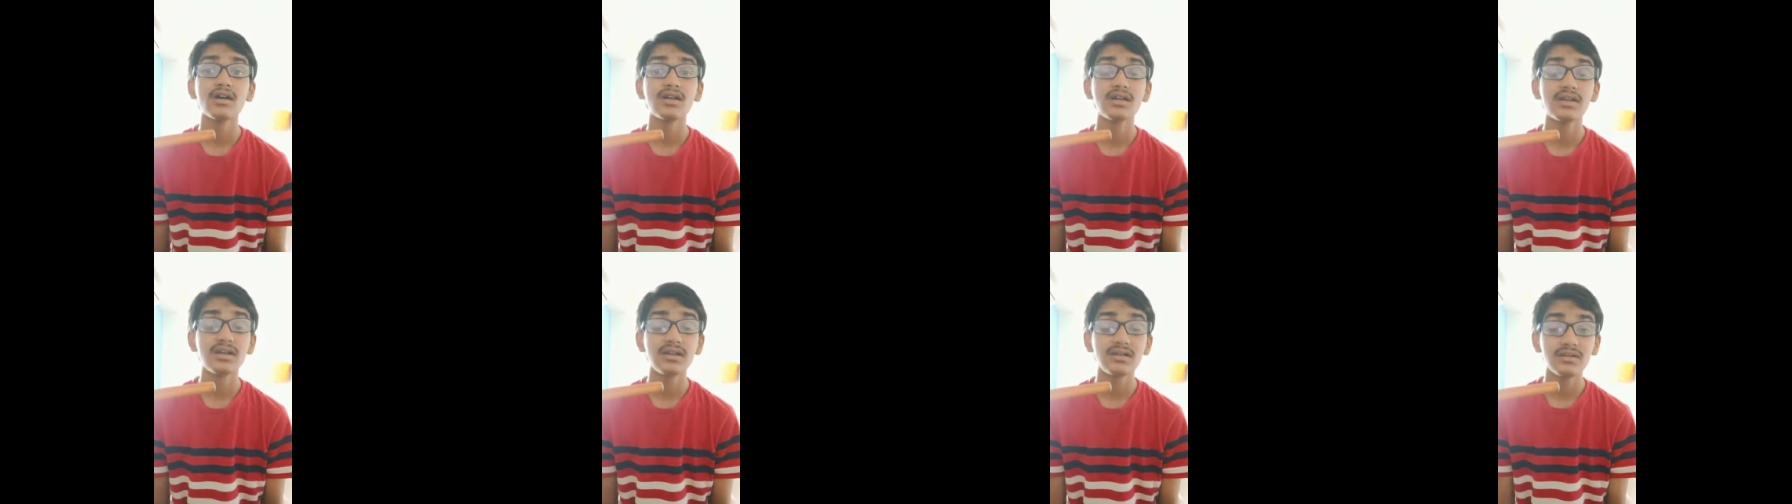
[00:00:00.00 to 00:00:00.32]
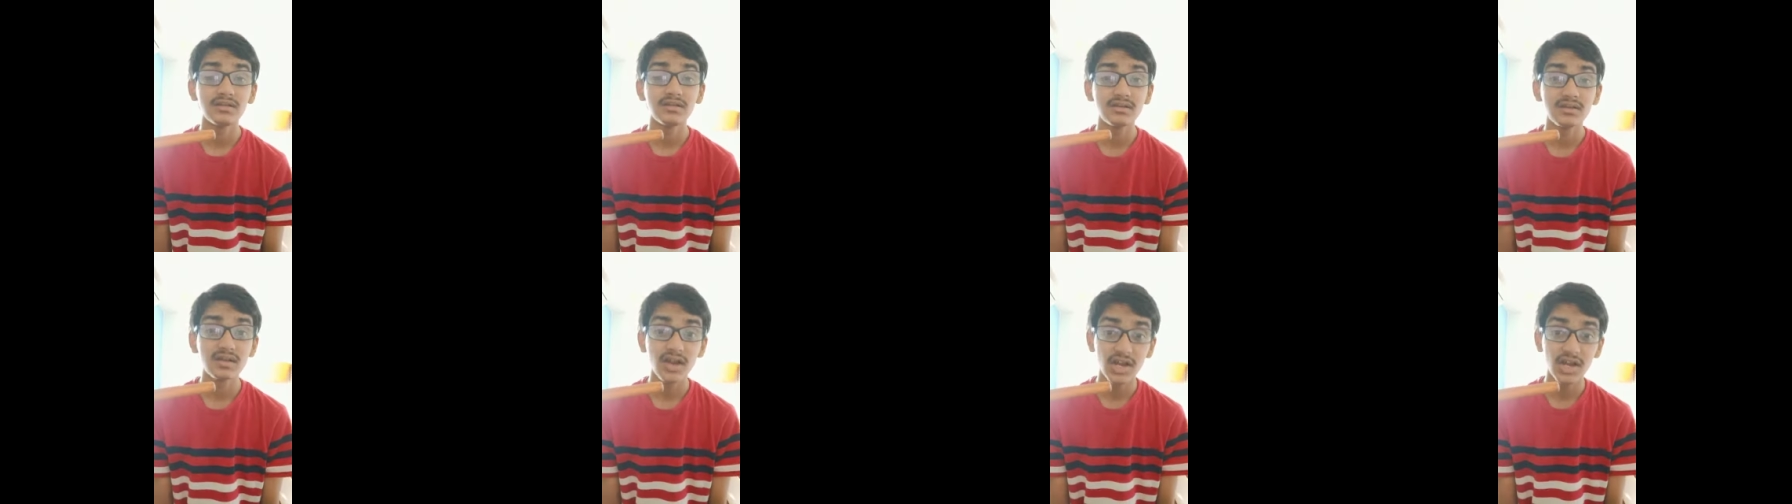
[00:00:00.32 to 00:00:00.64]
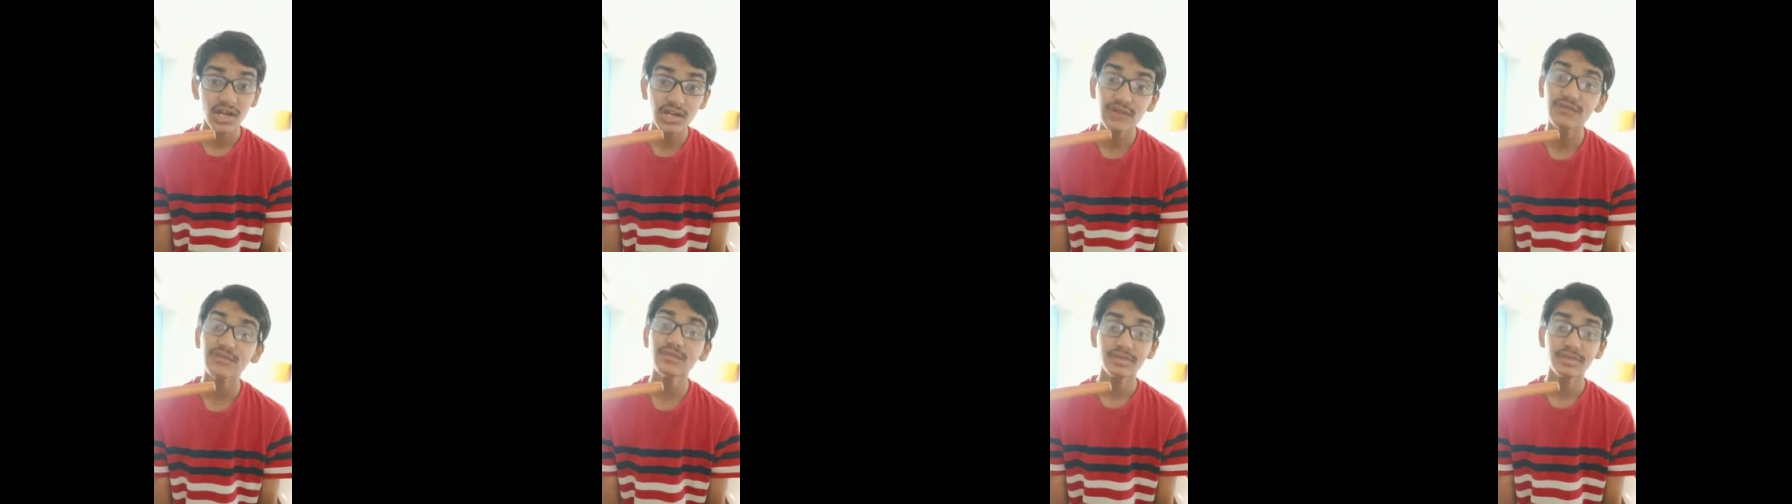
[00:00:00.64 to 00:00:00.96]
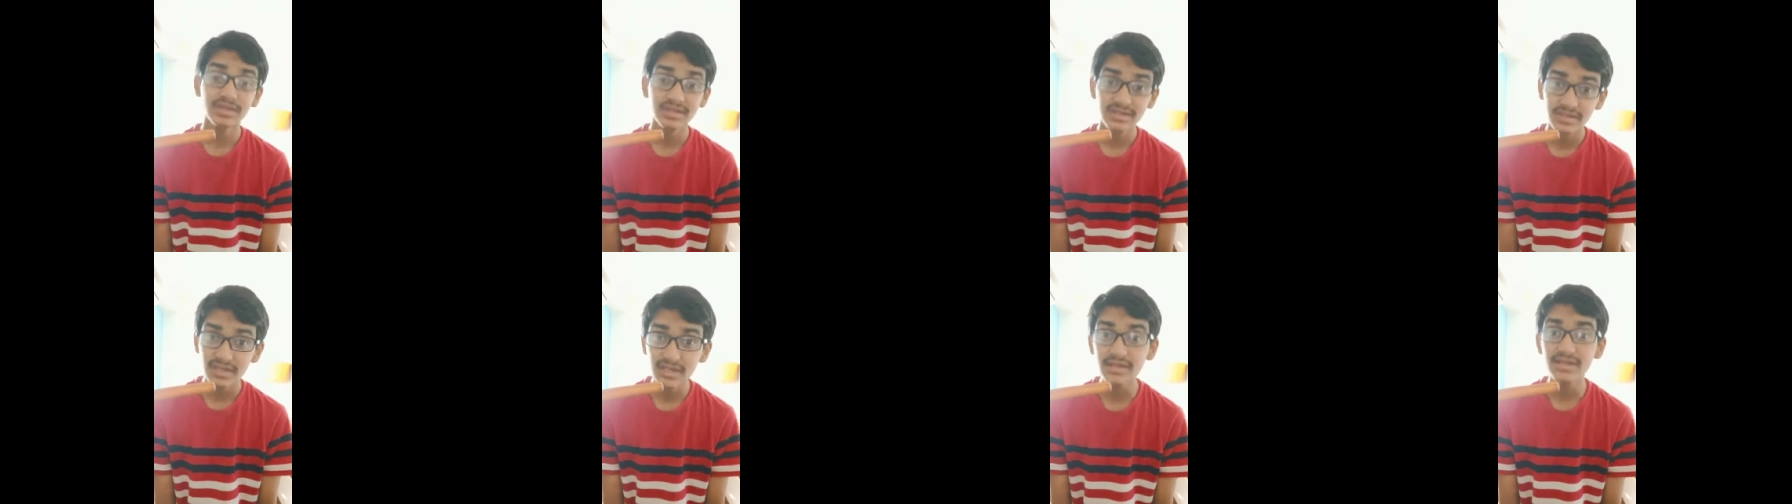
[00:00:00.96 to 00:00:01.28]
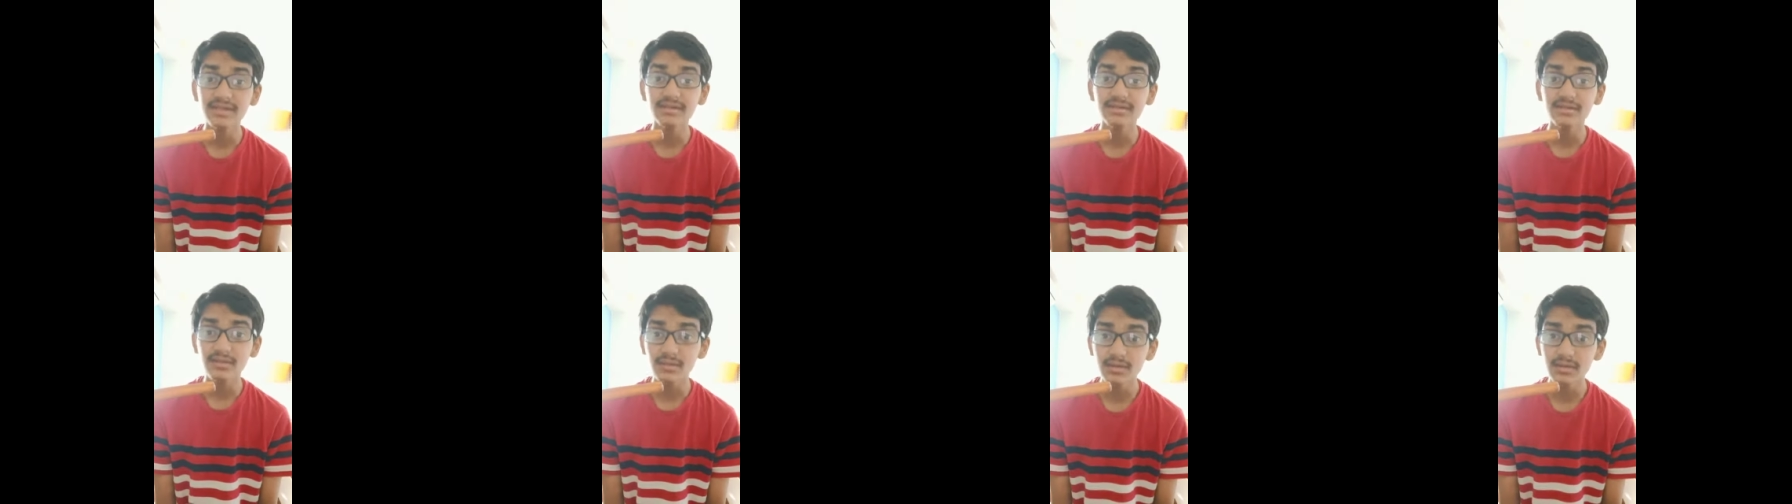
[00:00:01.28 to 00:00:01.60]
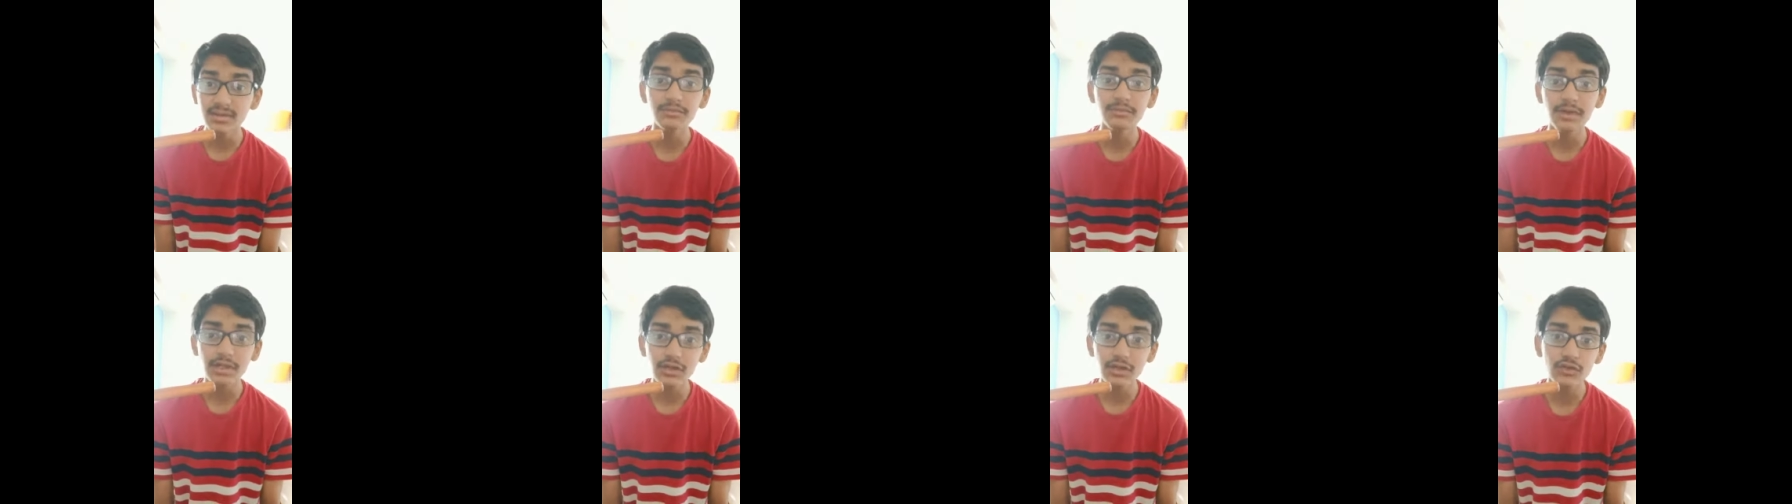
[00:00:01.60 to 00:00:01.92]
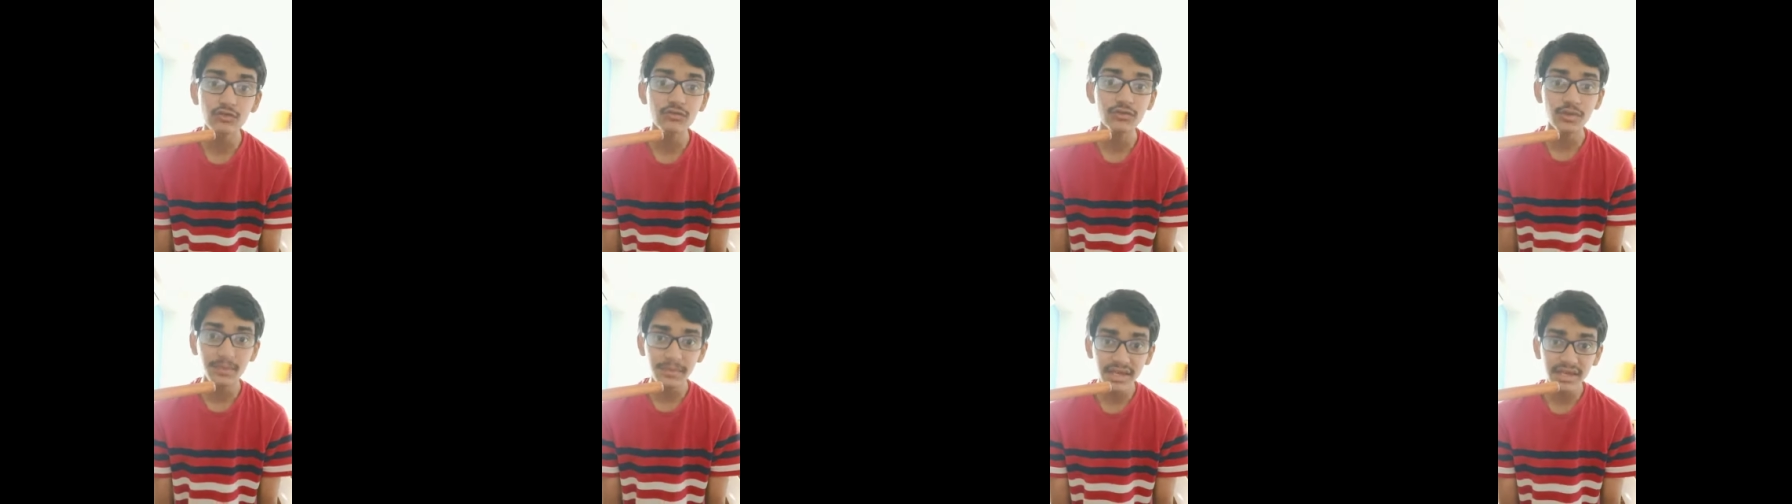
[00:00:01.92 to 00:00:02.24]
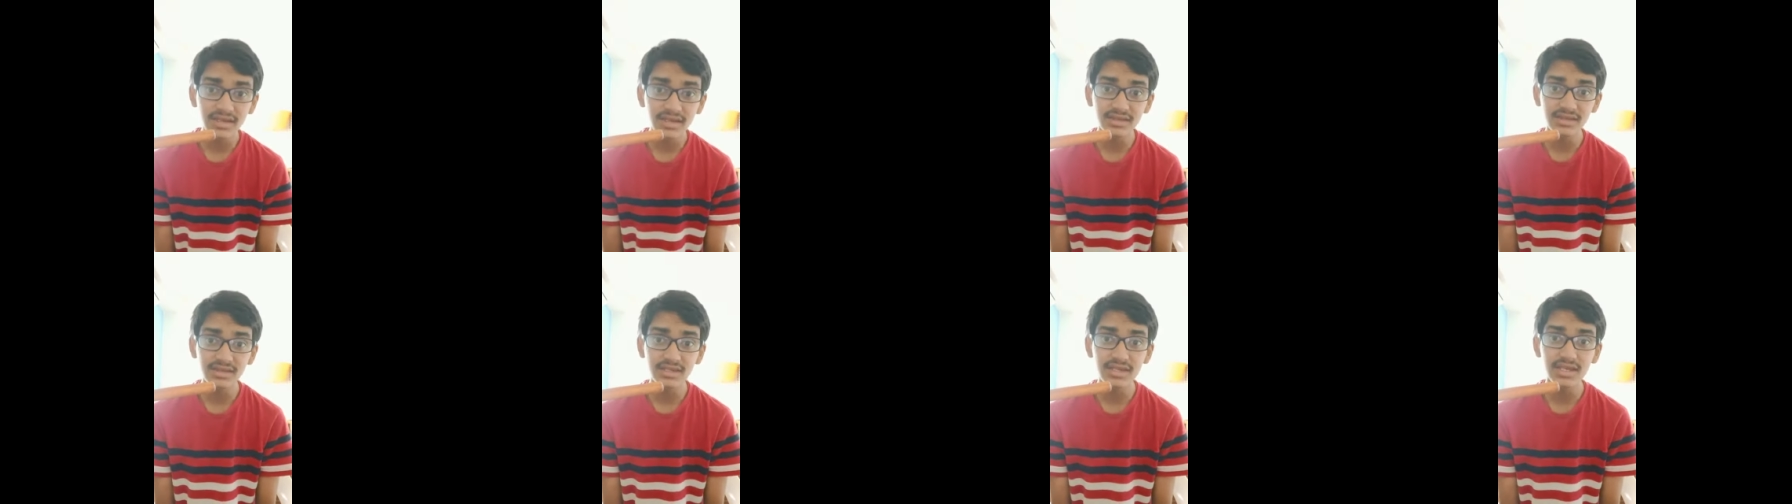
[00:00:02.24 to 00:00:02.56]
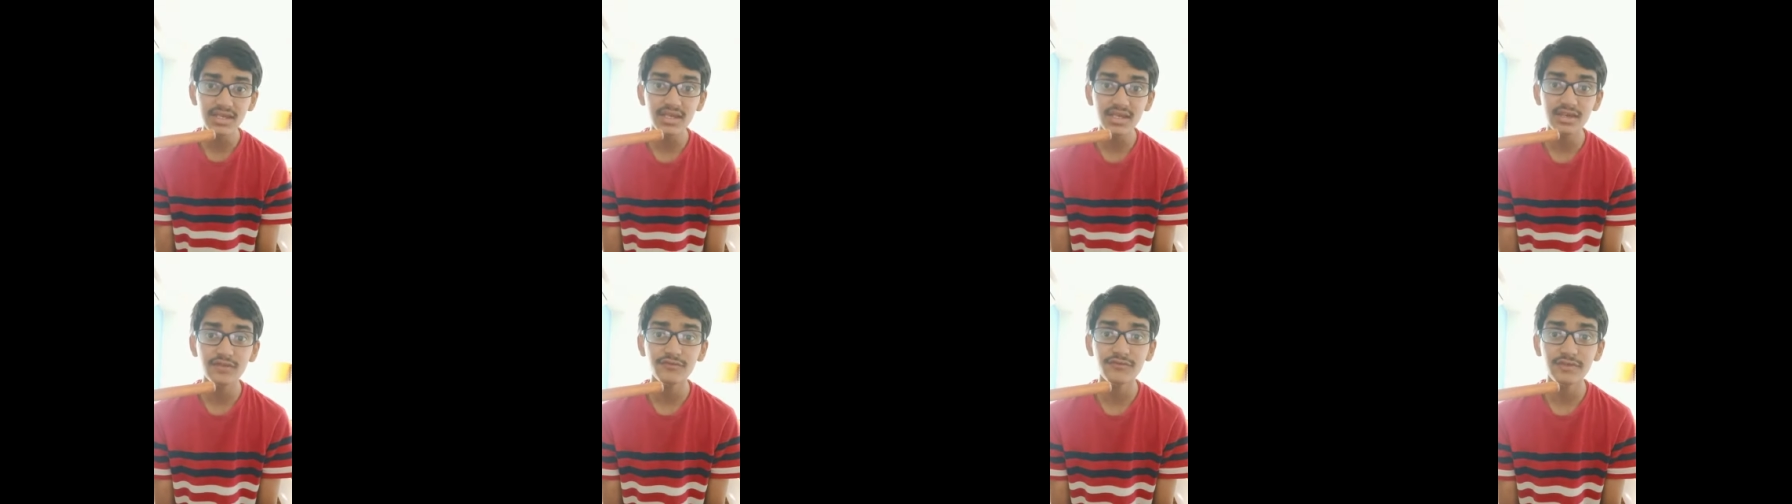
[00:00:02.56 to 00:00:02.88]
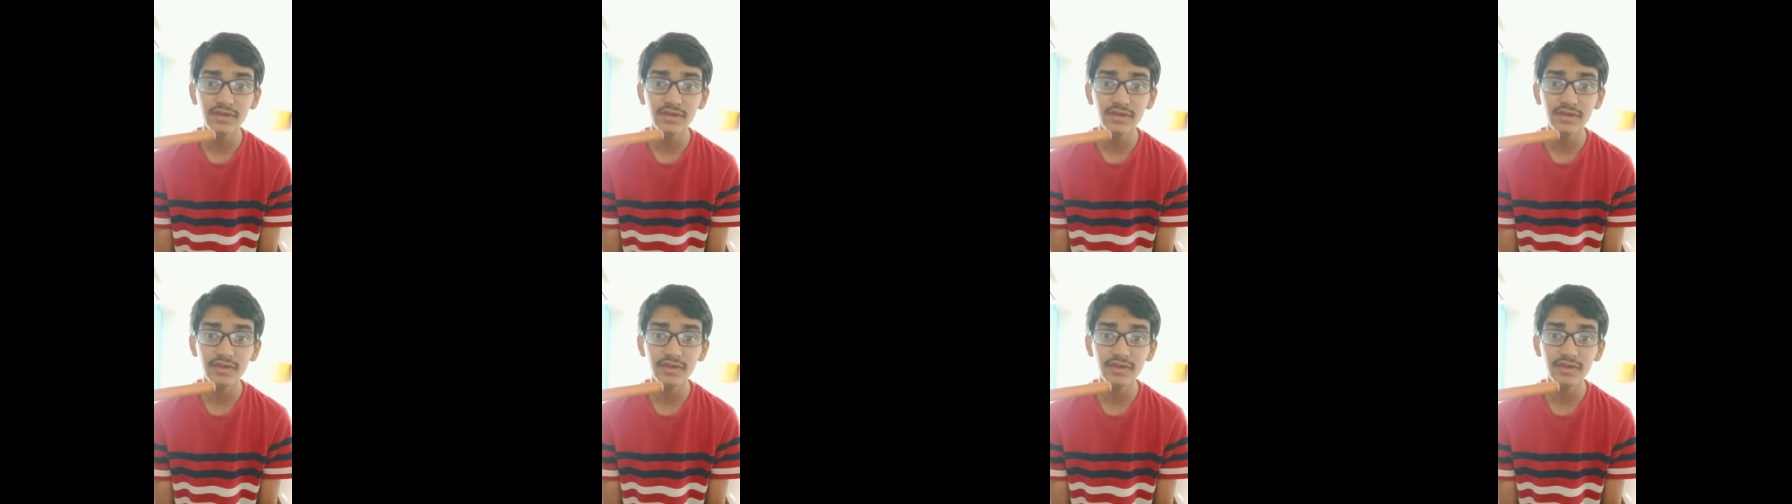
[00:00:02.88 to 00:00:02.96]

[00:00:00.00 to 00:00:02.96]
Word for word: learning from mistakes is also one of the main thing if you